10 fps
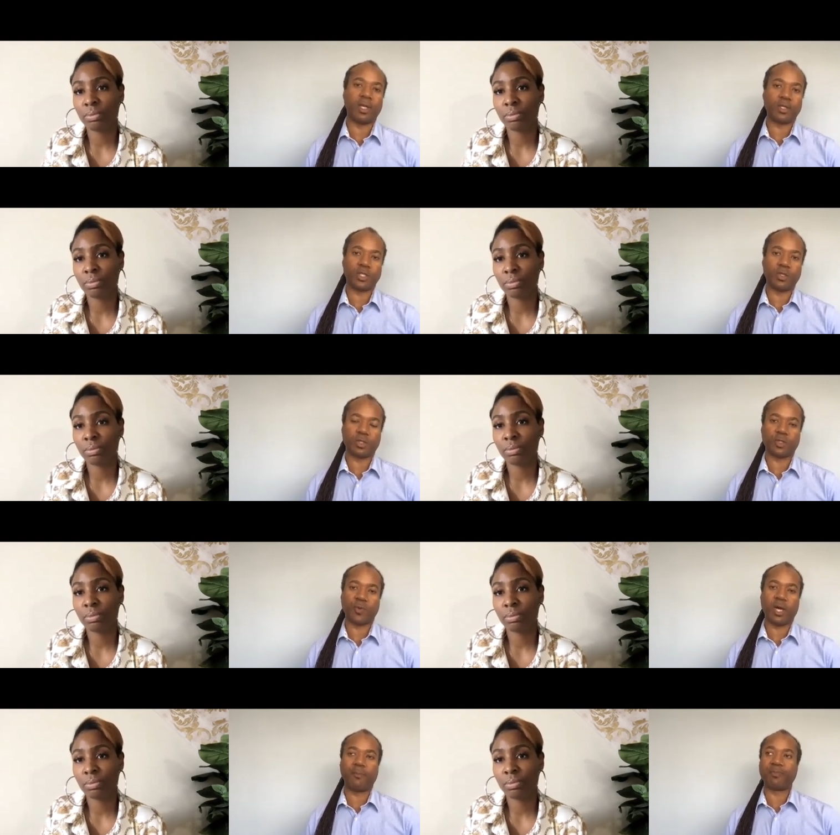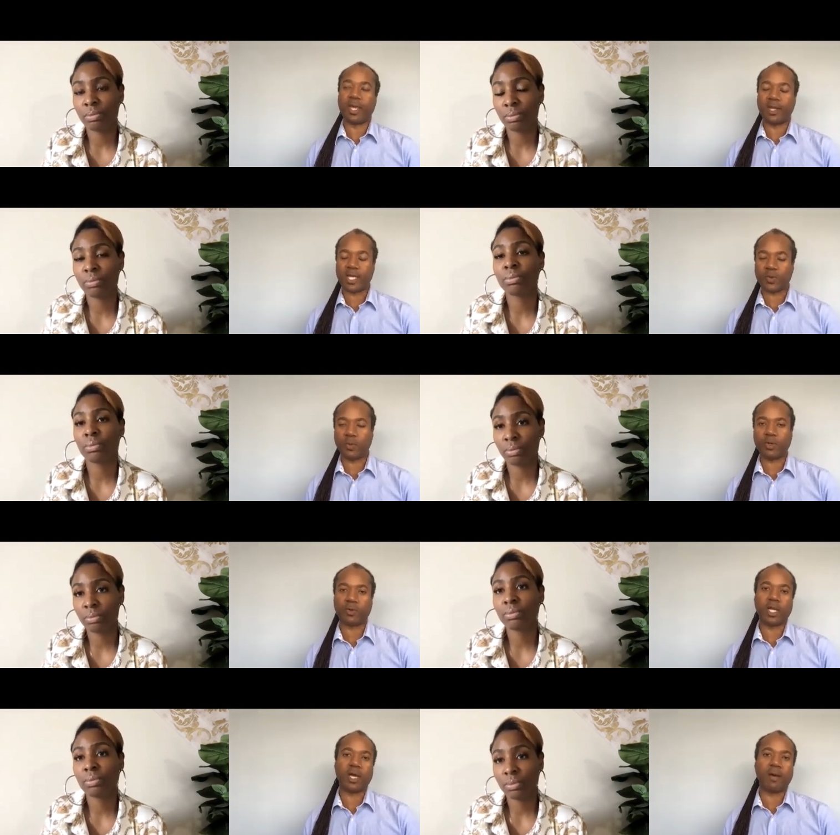Speaker 1: issues as well. And that's what we
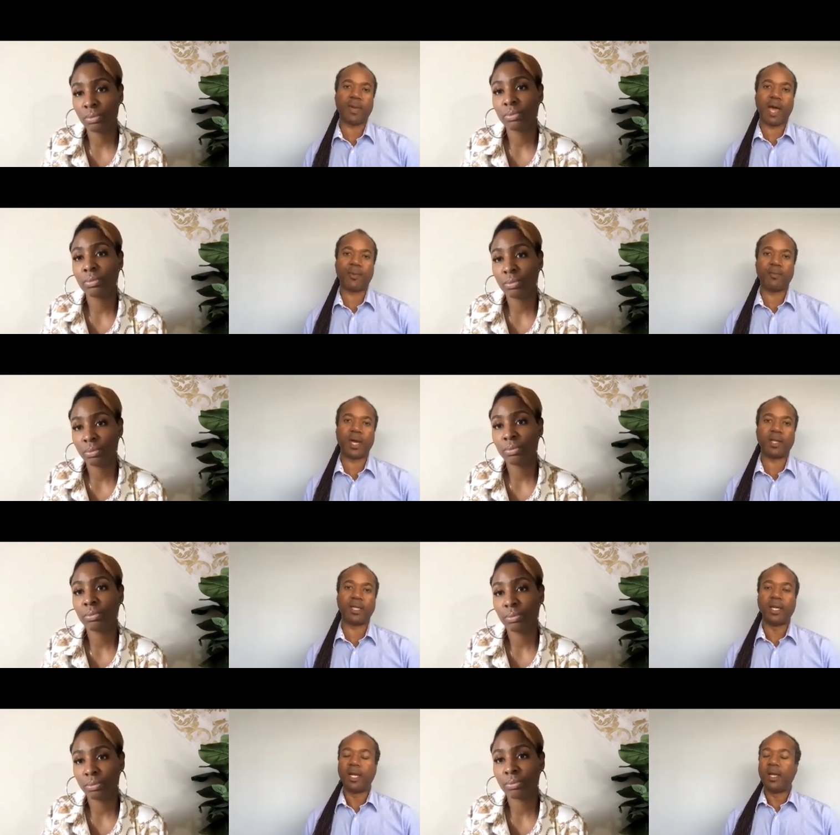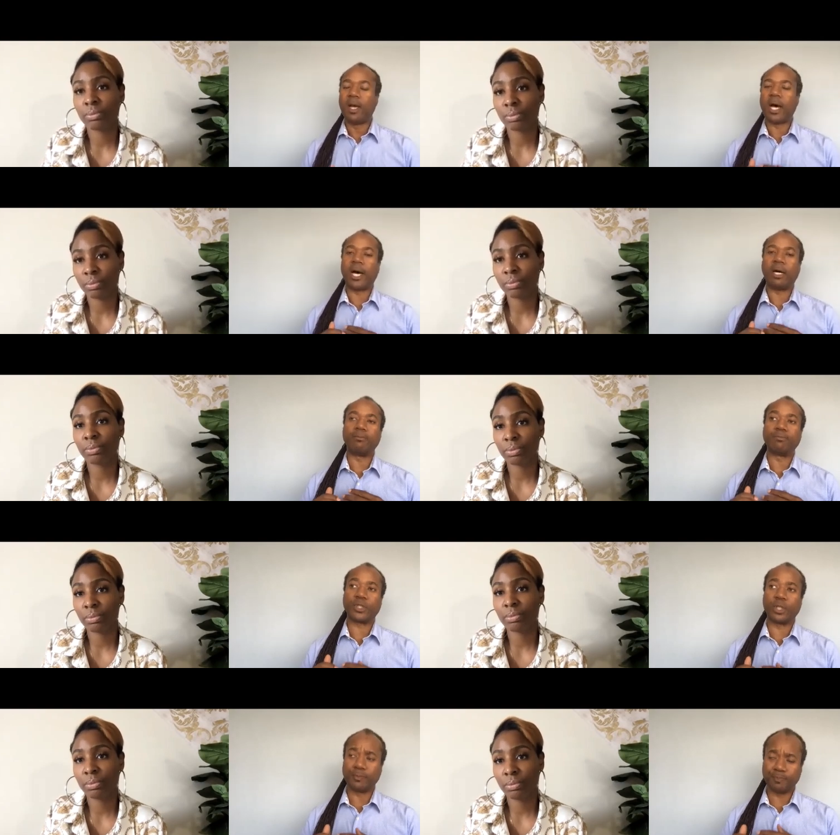created, I'm um, Happy Belly. Um,
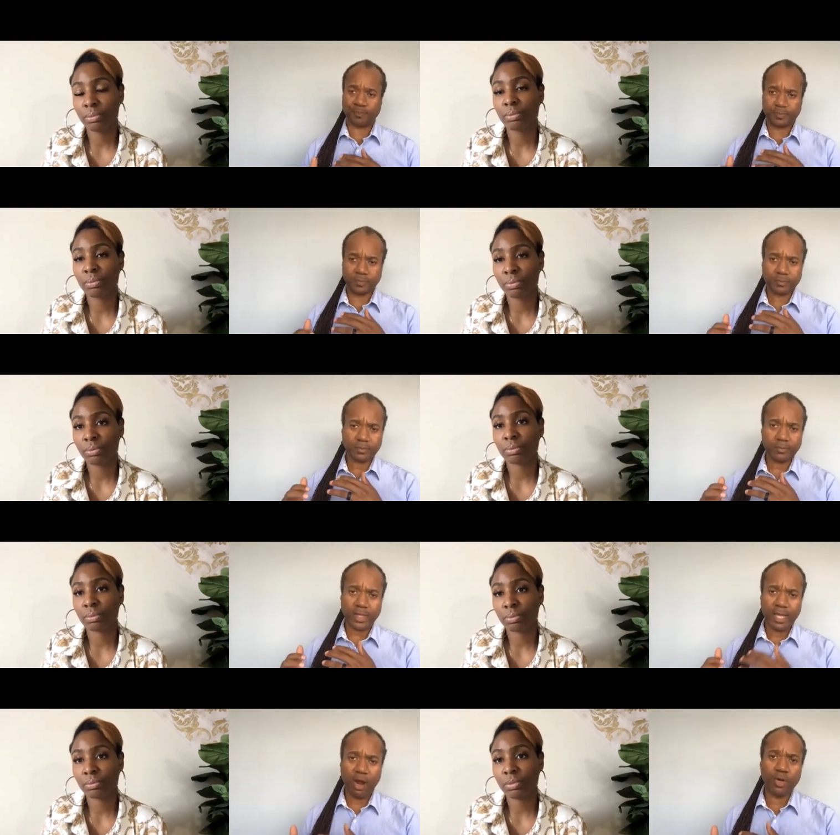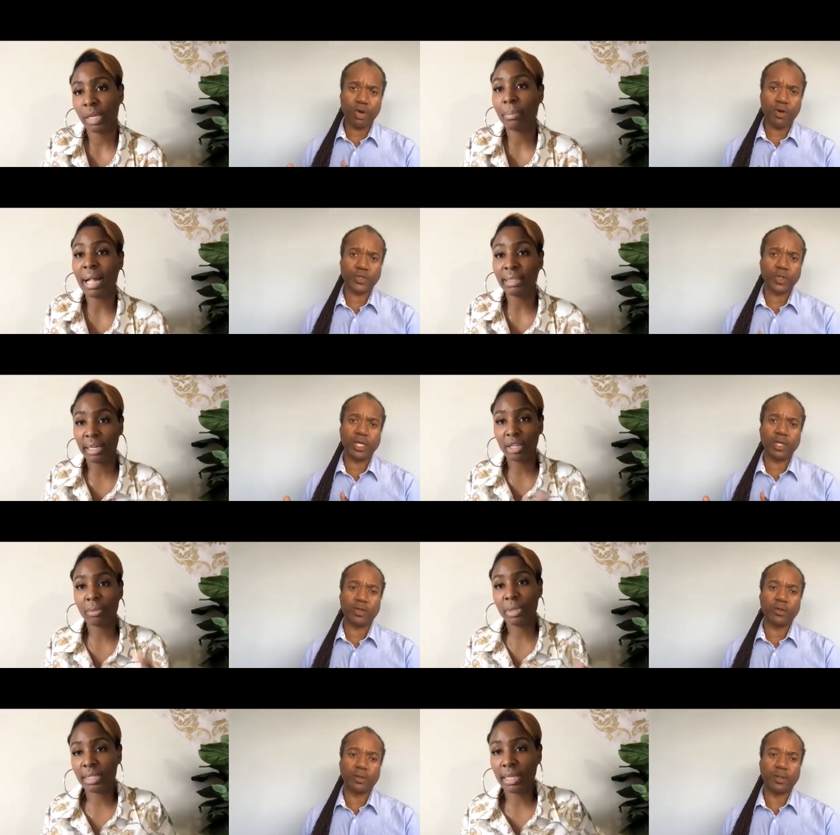so how are you long-term,
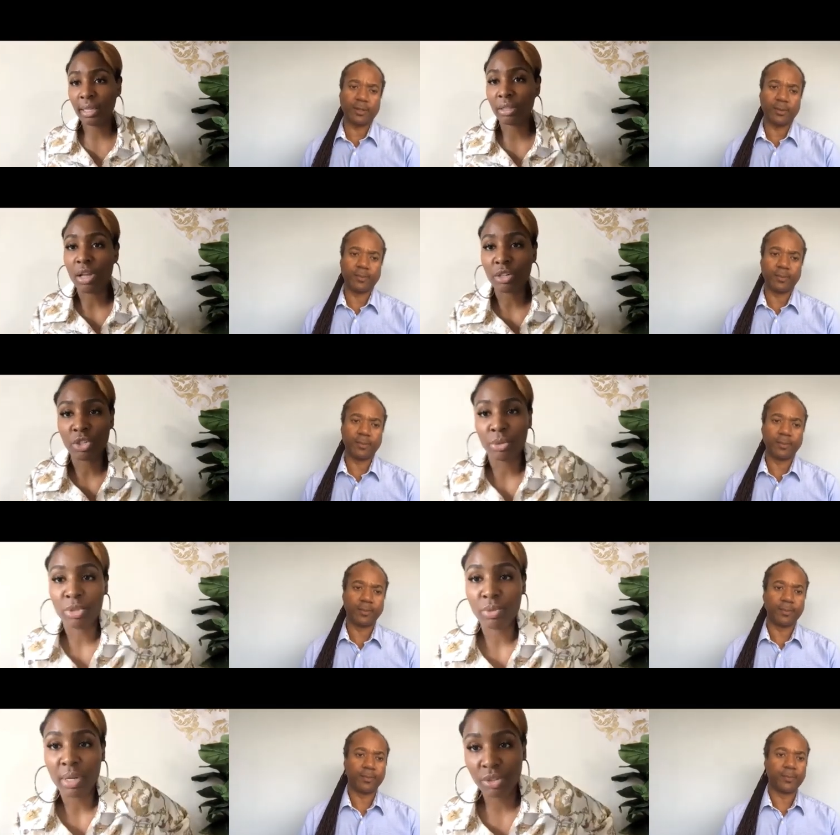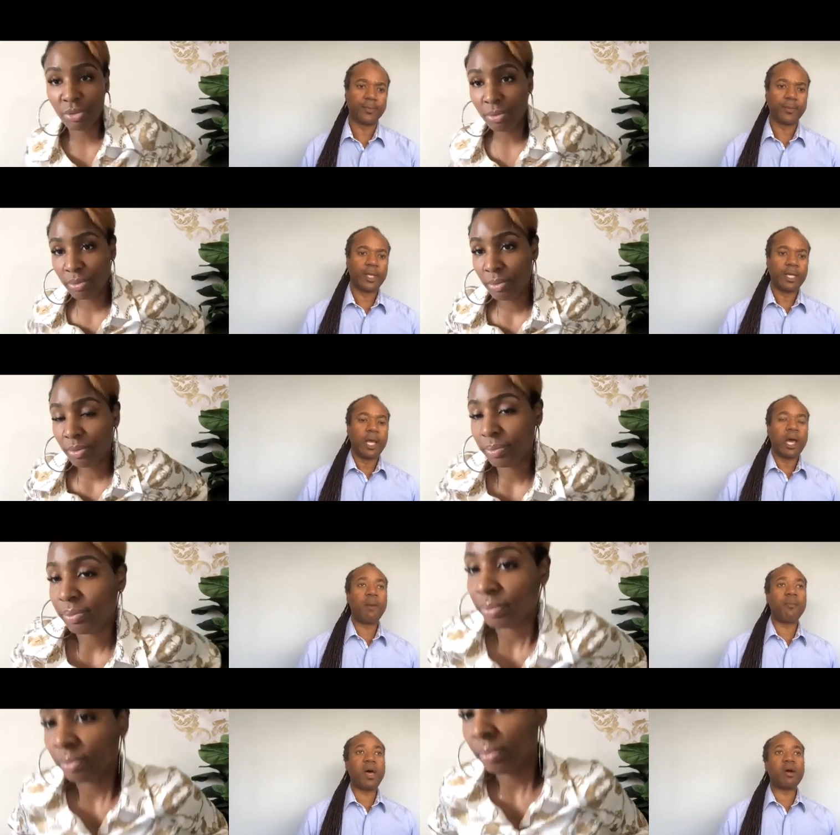
Speaker 2: also- long-term as well too?
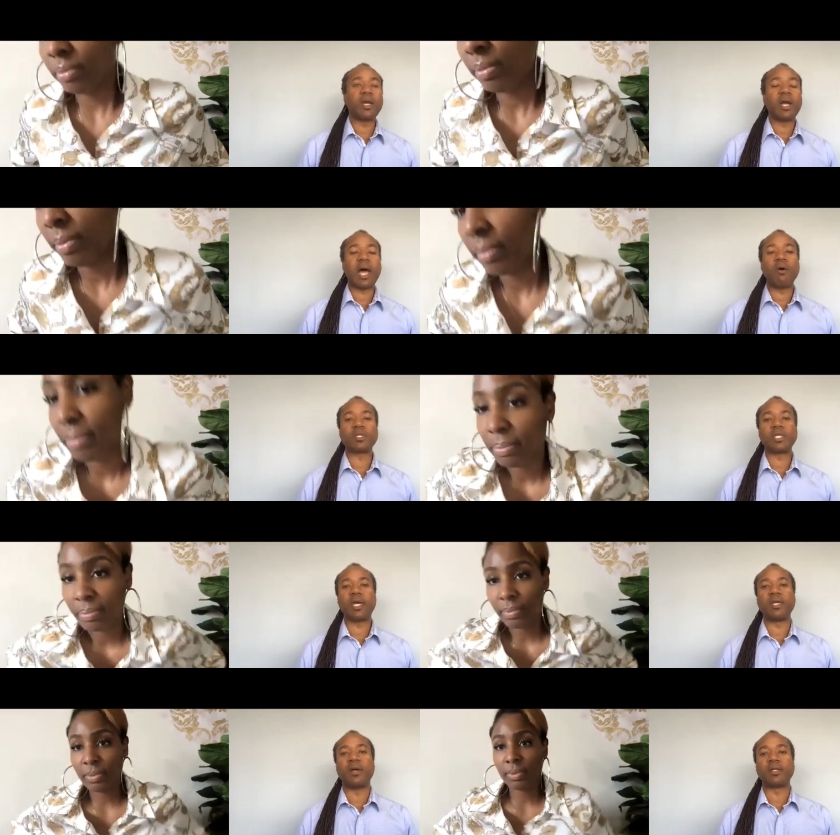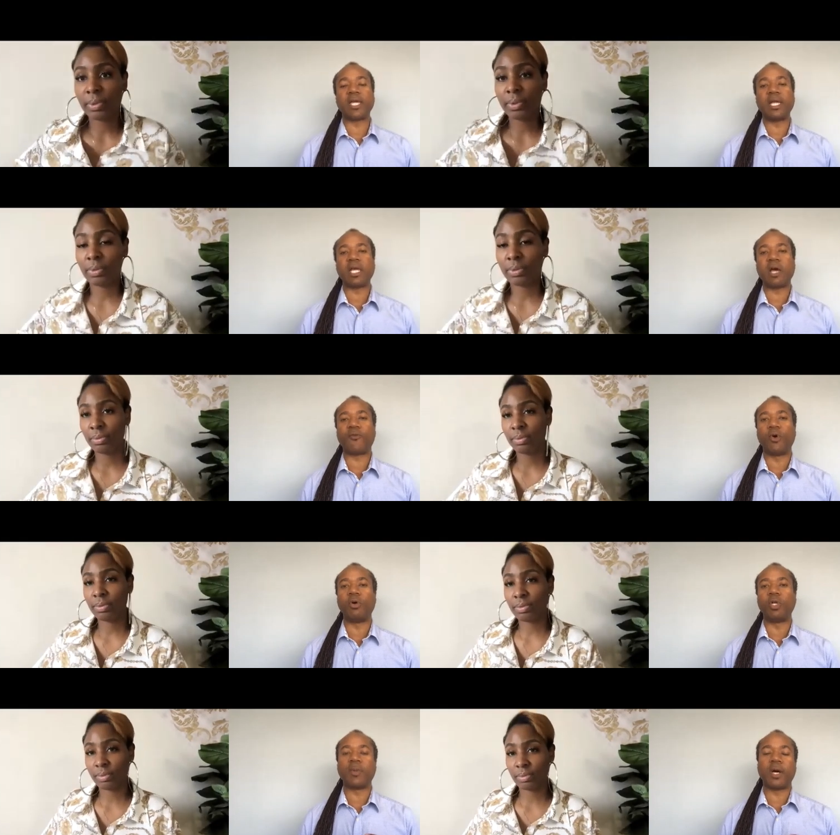
Speaker 1: a MalCare, I will say, you know, take that for
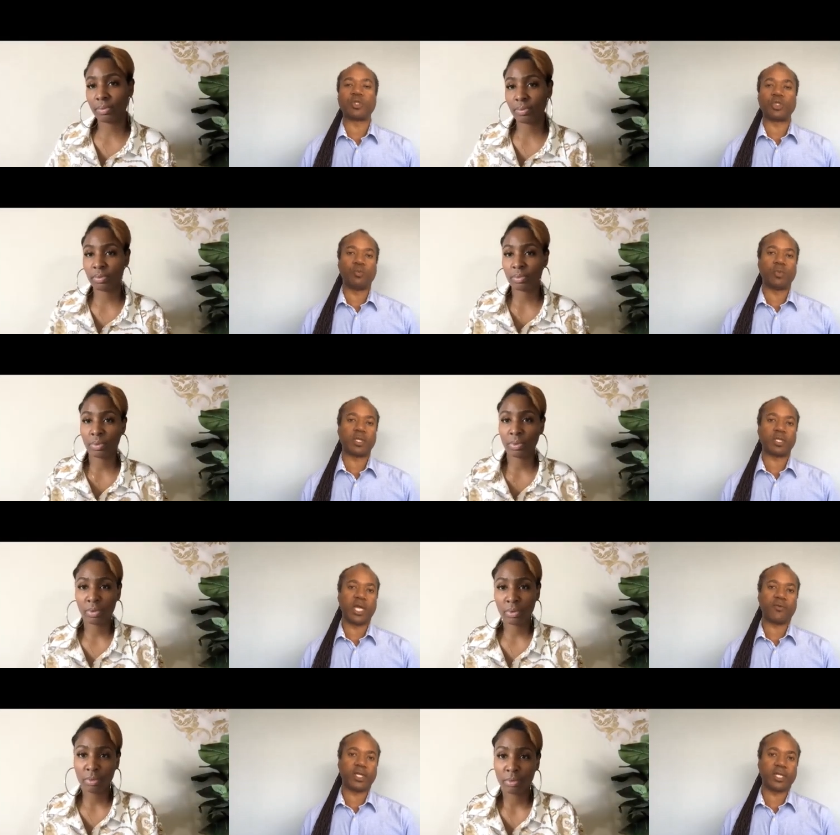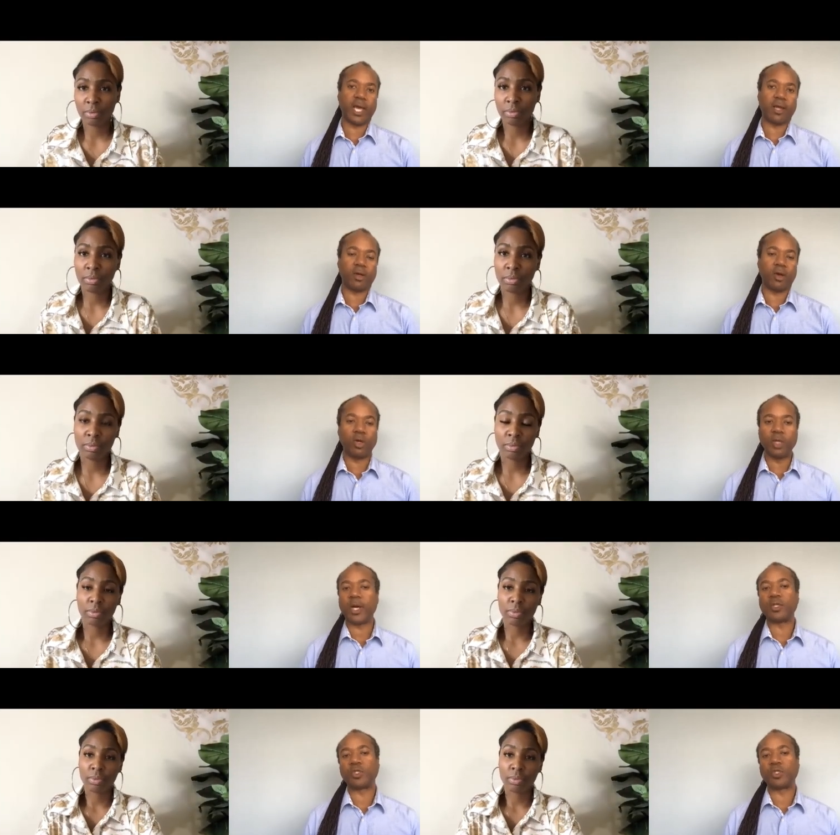only about two months every day, only about